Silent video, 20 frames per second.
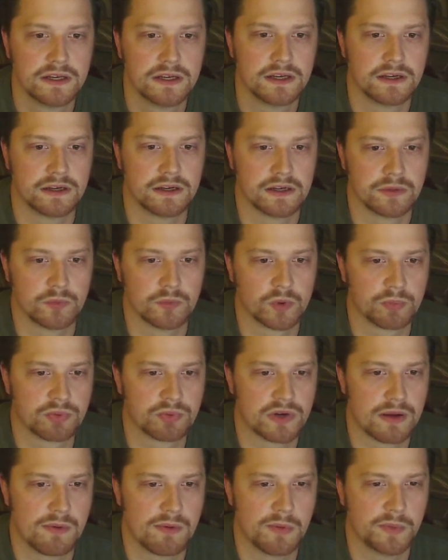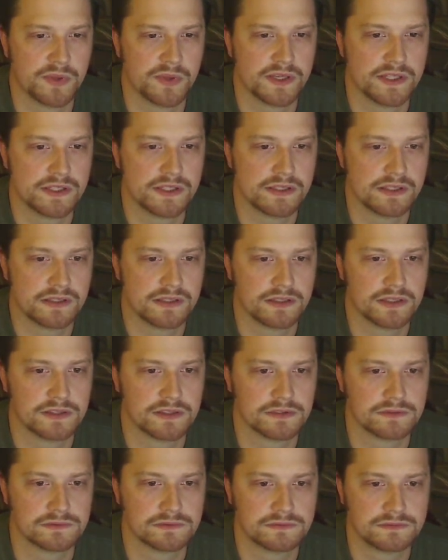um, were probably
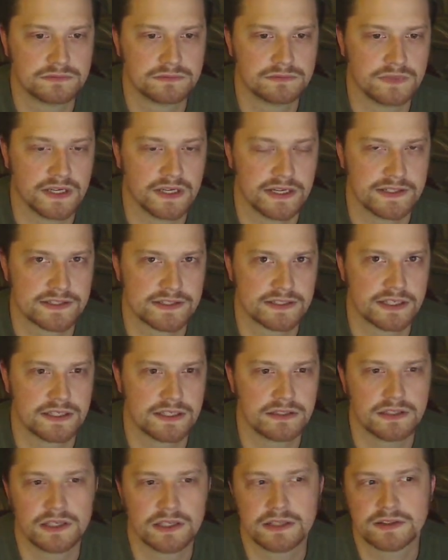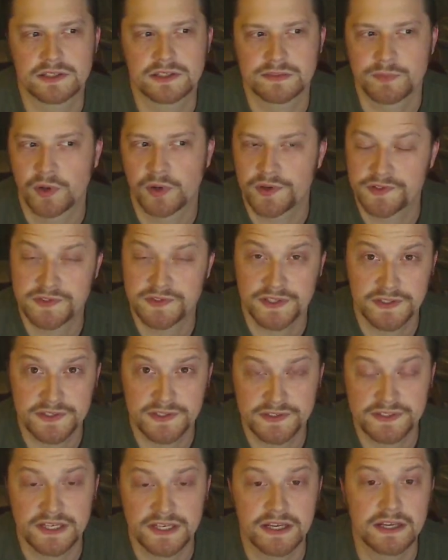in hindsight not the smartest thing to
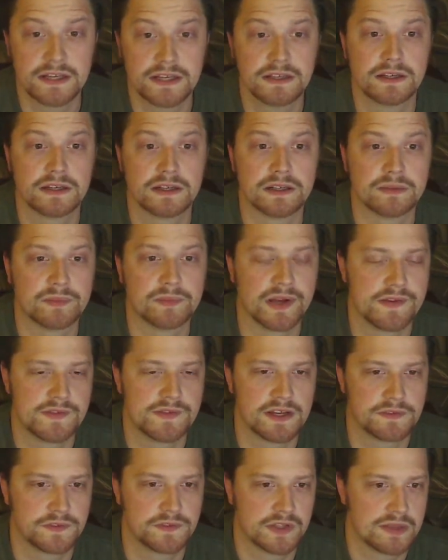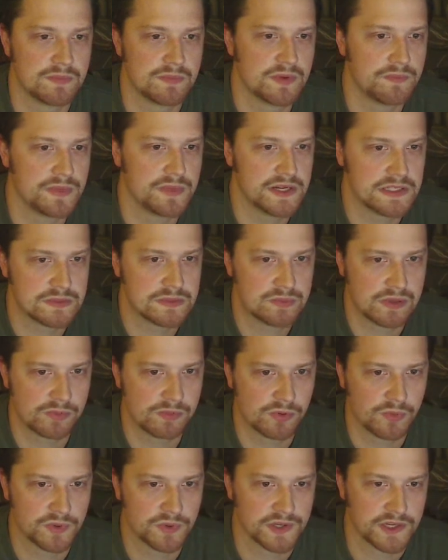say. Um, I've definitely been mean to
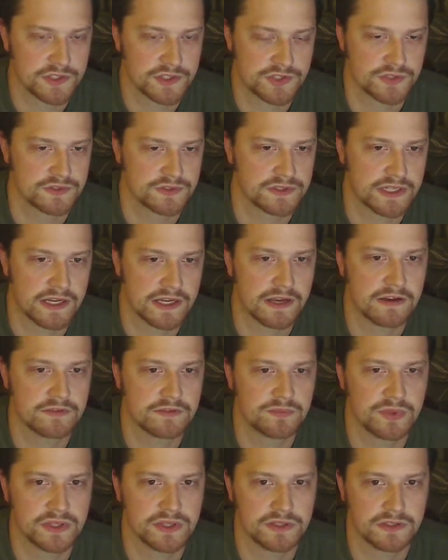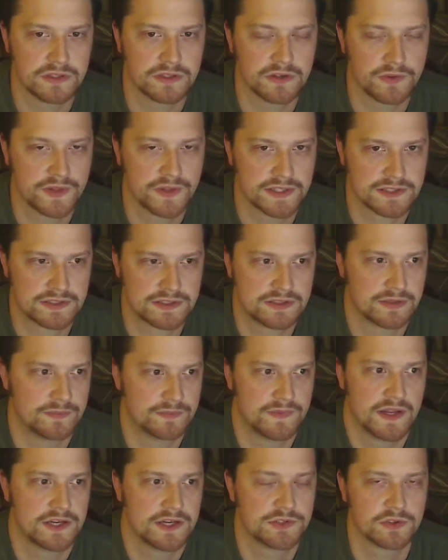people when I shouldn't have, but you know that's the
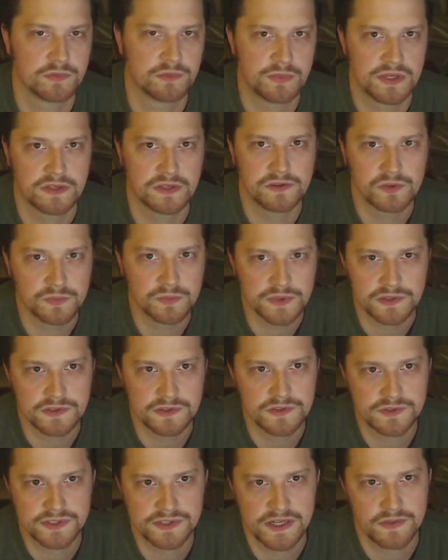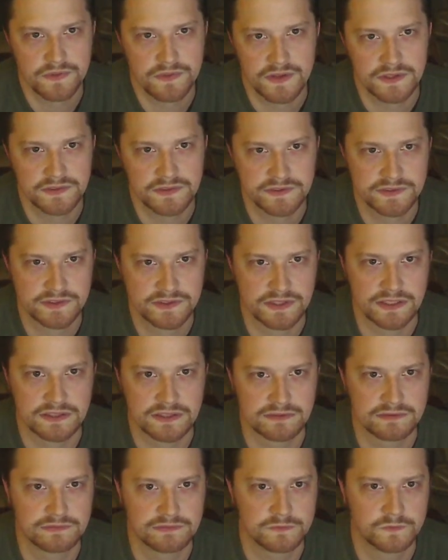nature of being human. You say things
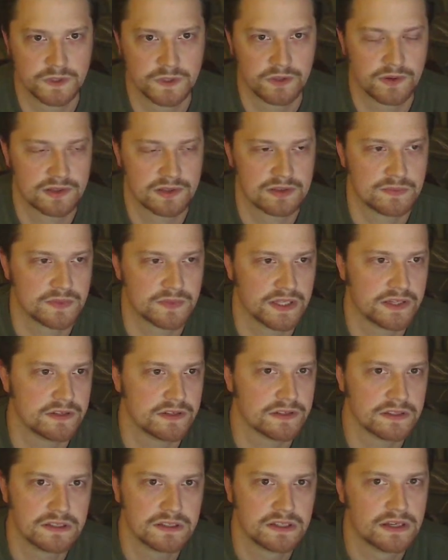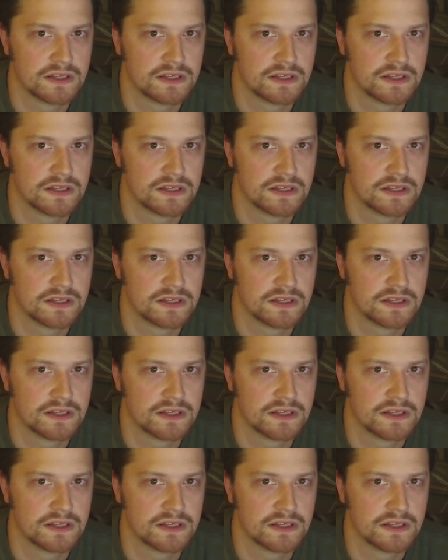and regret them later.